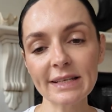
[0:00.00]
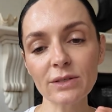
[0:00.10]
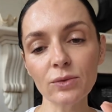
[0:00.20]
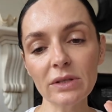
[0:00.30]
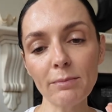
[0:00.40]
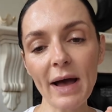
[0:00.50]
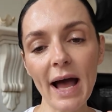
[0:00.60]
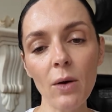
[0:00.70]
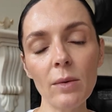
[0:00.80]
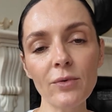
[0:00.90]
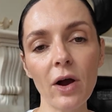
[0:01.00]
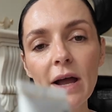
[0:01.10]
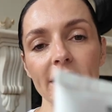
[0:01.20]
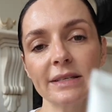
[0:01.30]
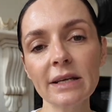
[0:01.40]
It's called the Power
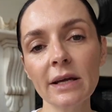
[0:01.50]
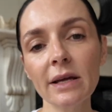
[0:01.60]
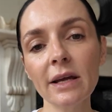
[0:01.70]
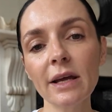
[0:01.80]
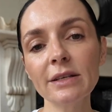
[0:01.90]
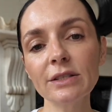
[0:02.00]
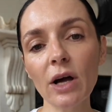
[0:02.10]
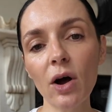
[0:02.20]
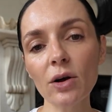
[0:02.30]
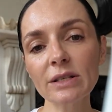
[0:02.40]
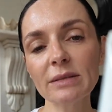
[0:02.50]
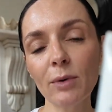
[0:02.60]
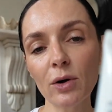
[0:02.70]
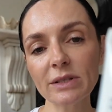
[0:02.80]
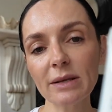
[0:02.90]
Bright Dark
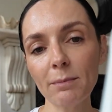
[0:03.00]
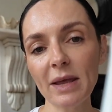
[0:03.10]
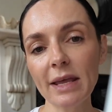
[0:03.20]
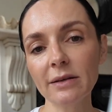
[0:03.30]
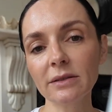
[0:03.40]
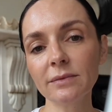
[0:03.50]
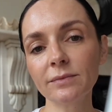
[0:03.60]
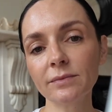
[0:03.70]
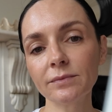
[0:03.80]
Spot Peel.